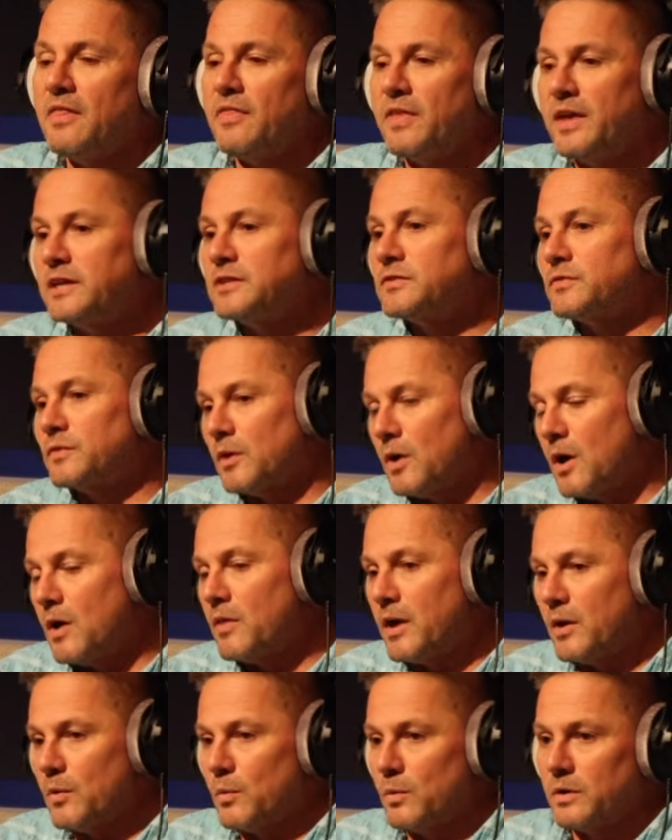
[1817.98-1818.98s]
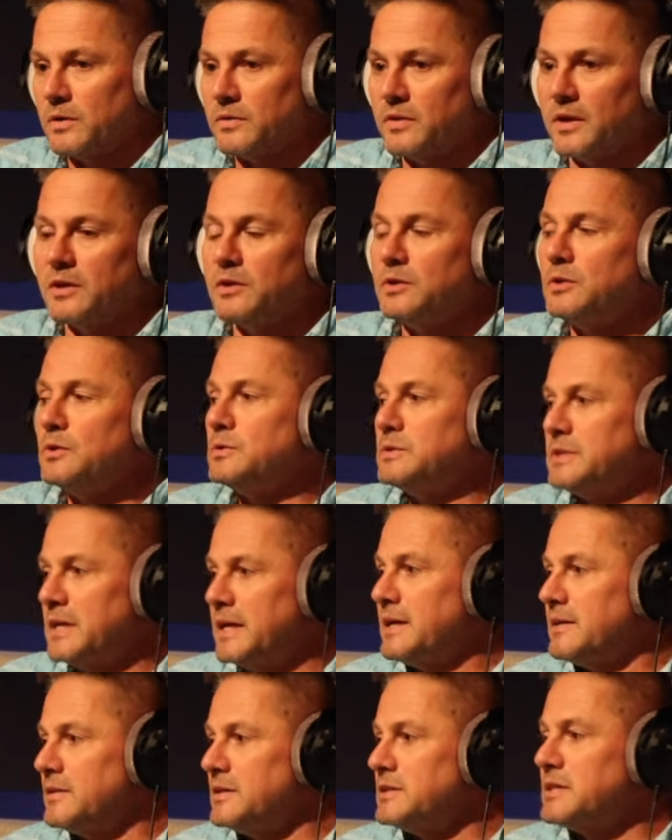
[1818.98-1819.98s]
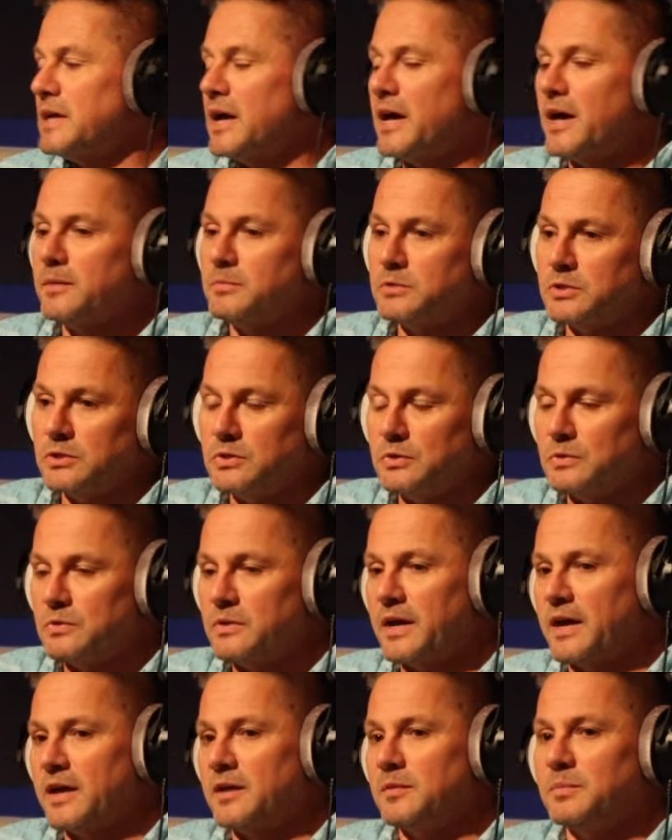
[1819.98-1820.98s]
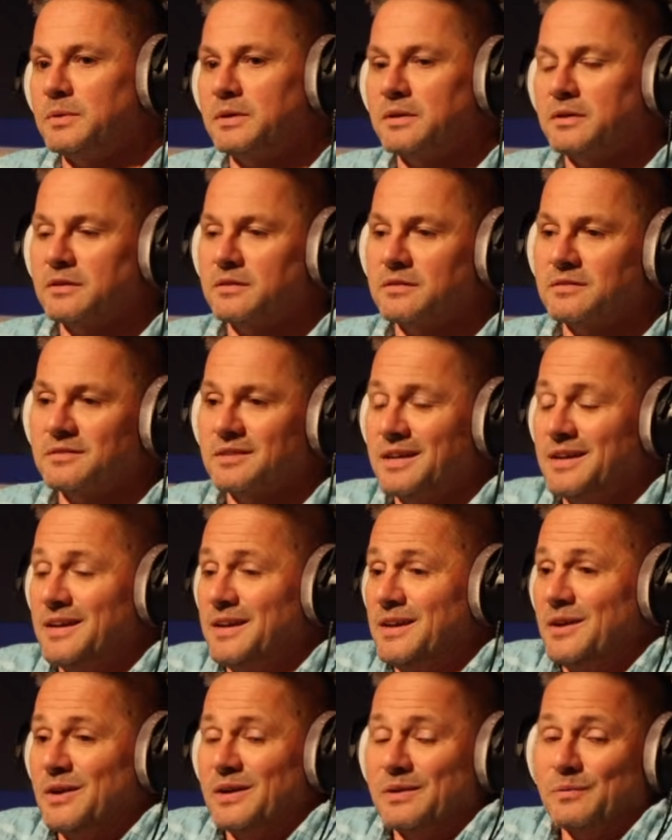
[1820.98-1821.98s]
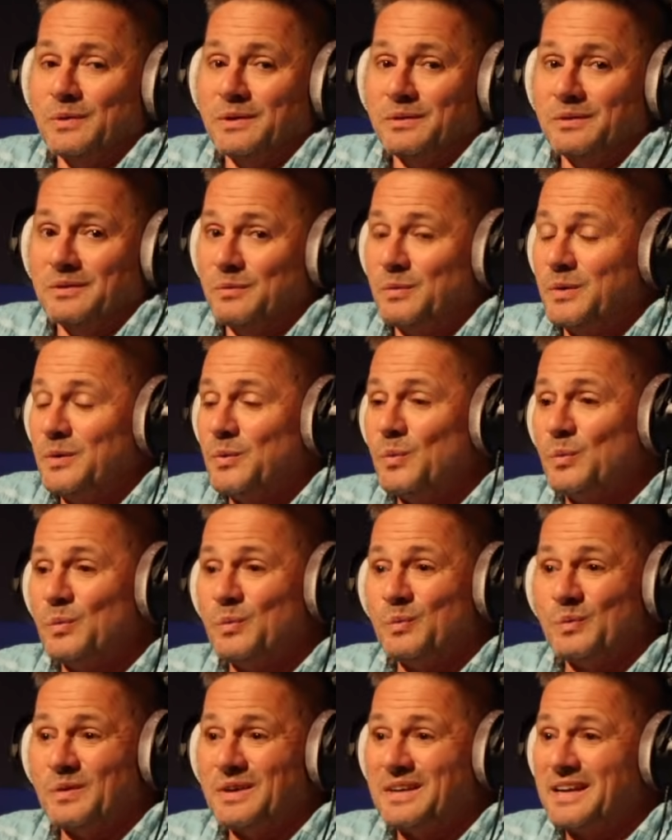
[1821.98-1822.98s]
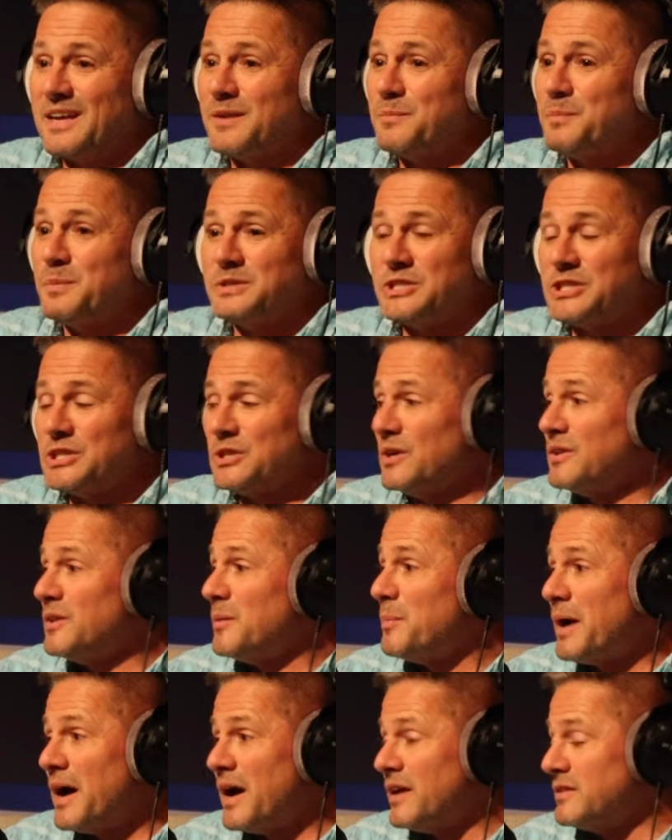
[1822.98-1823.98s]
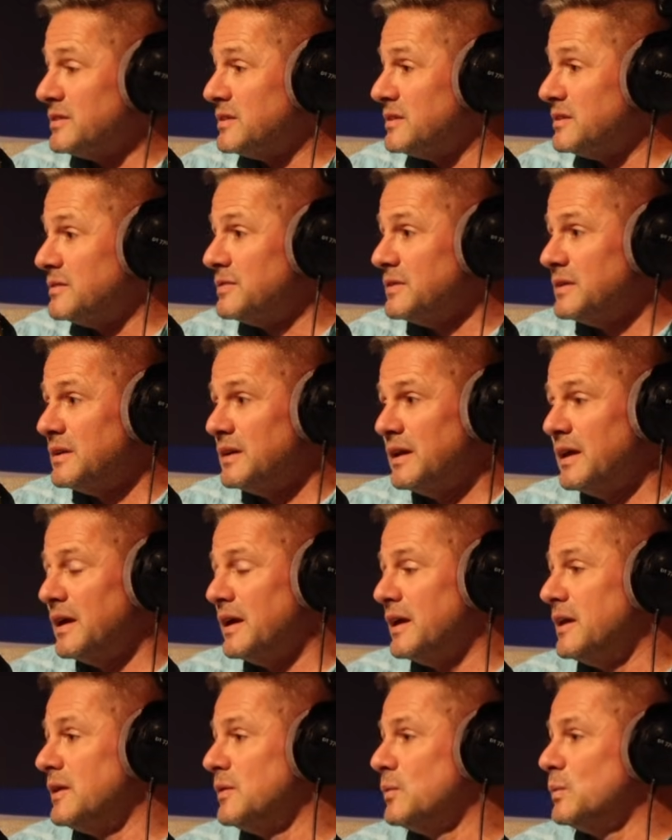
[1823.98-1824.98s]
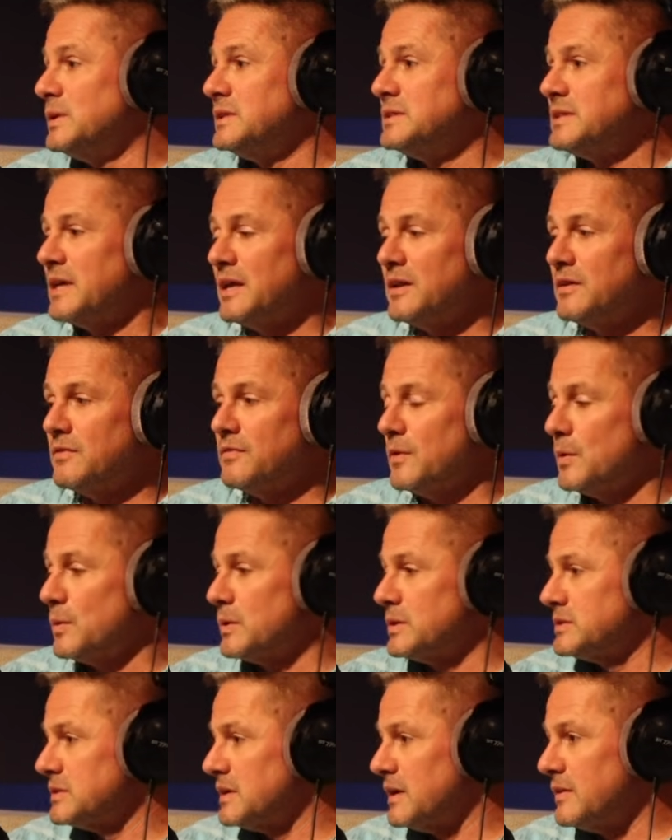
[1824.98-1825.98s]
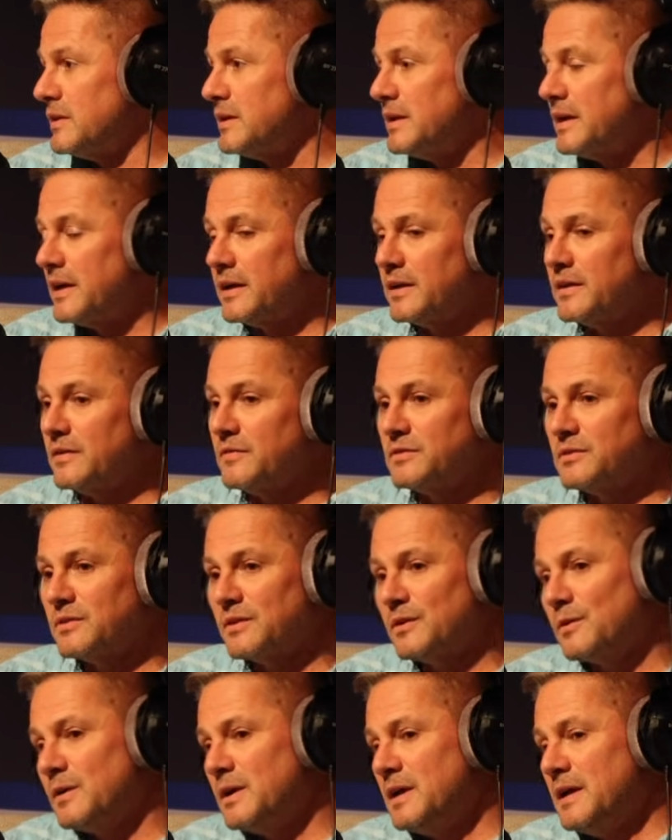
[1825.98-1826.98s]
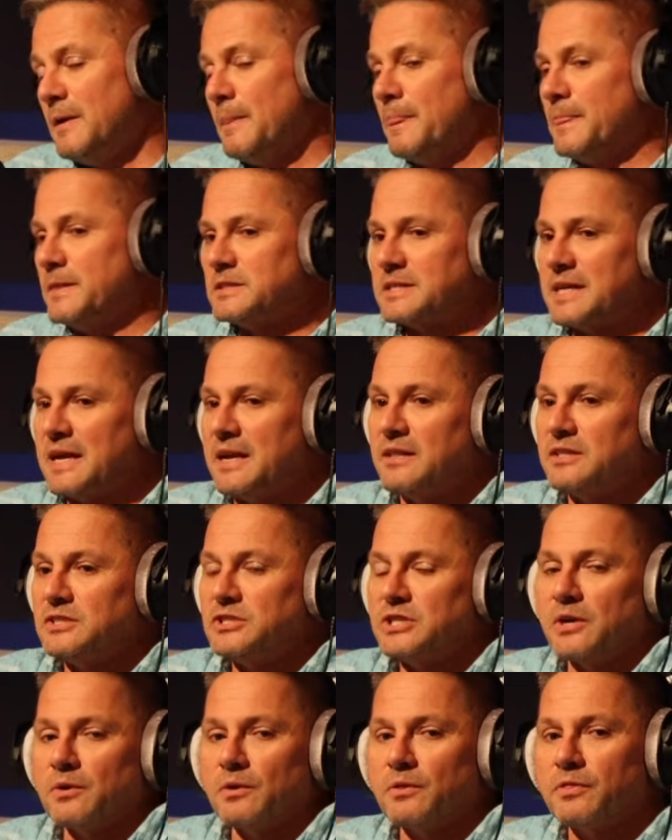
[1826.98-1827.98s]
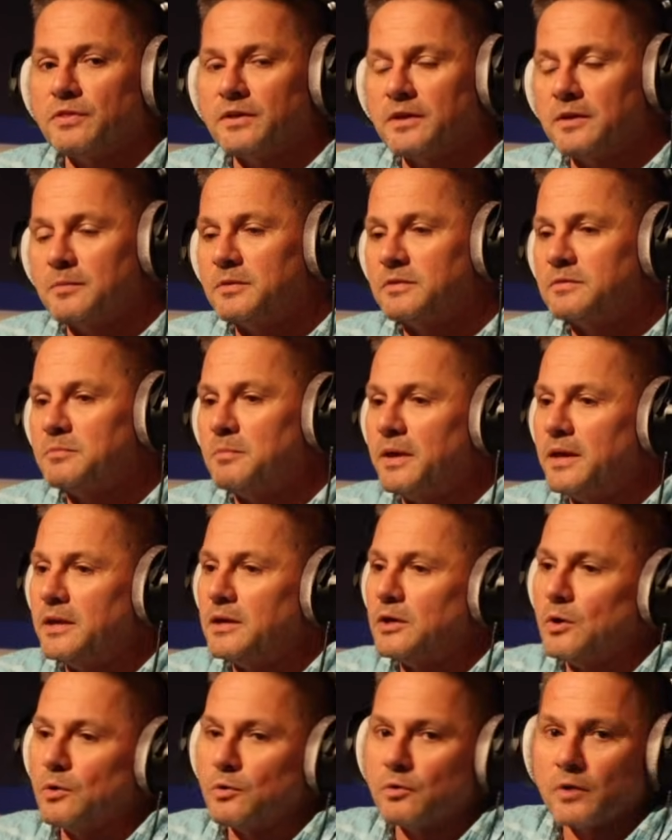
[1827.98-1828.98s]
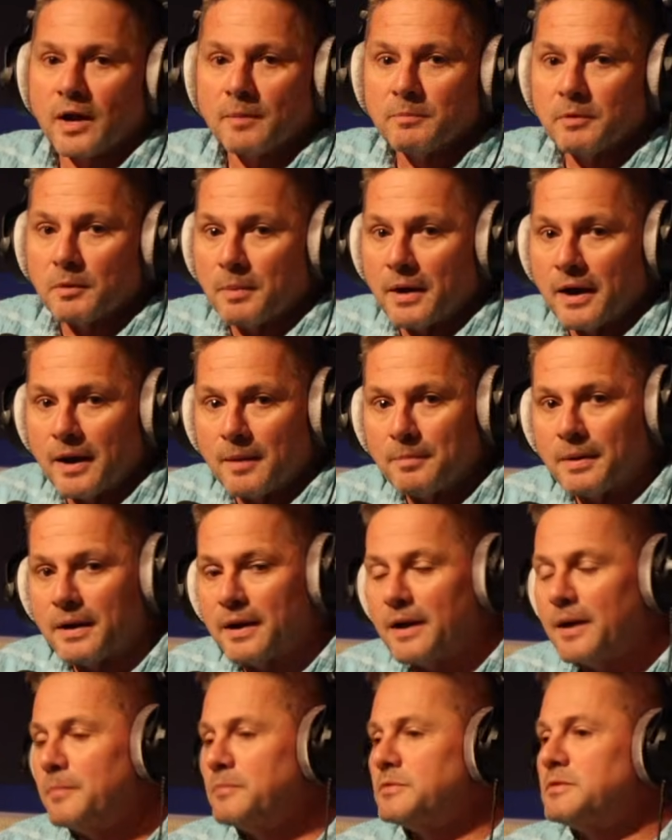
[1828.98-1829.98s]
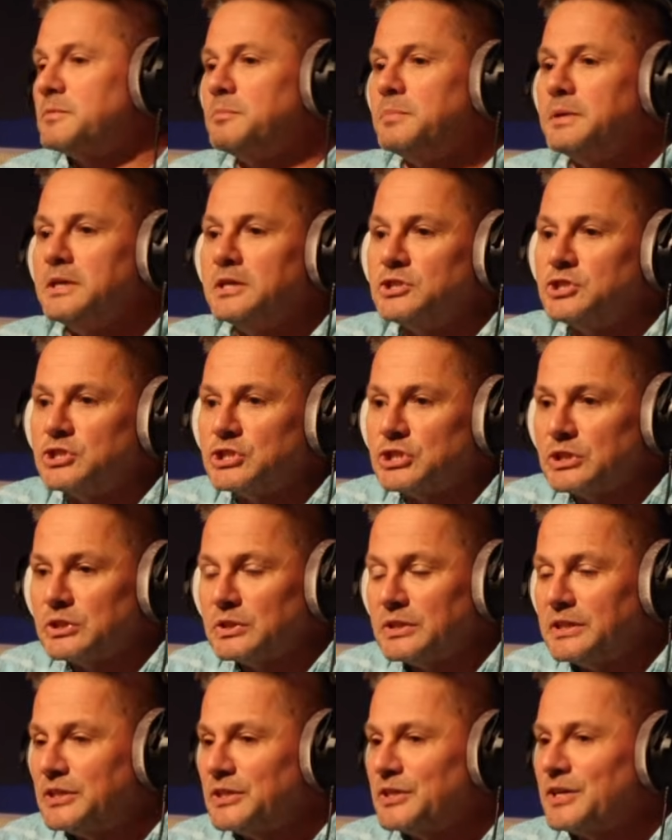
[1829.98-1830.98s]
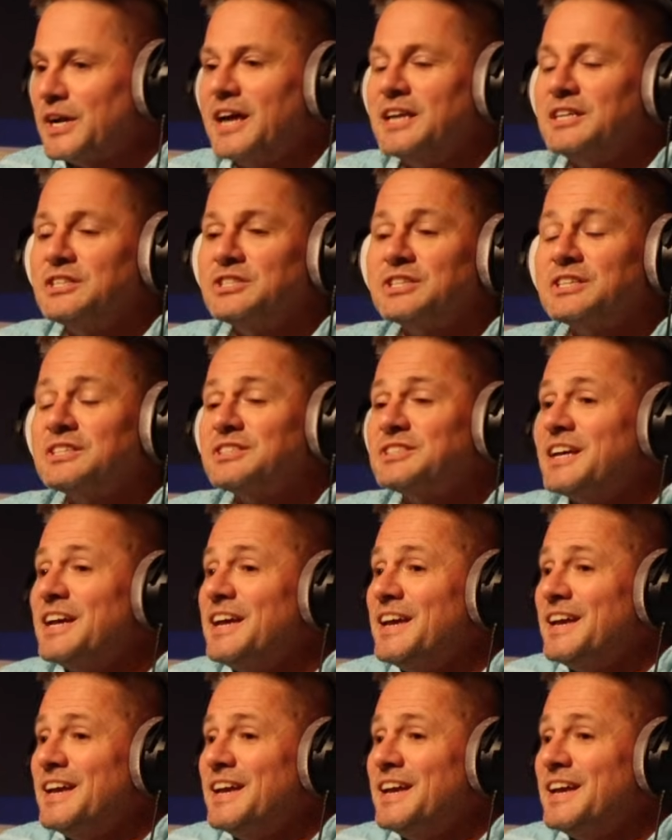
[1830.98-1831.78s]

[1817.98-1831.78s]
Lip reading: thanks for all that work that you do, taking the time to do that, because we got to cheer on the positive, and we tend to focus on the negative. So it's kind of the general theme is, men, go grab your pom-poms, be a cheerleader, and just